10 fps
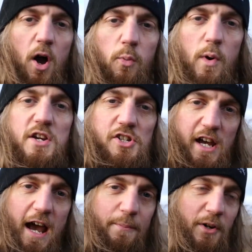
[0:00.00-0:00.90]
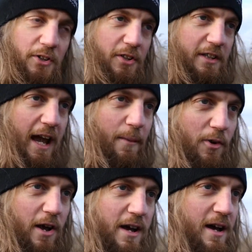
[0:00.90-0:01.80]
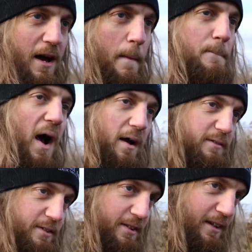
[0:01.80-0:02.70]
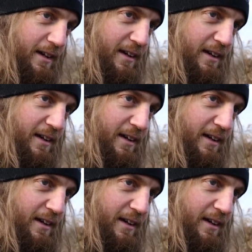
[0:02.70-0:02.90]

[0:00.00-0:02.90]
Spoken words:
I wish I had my good camera, but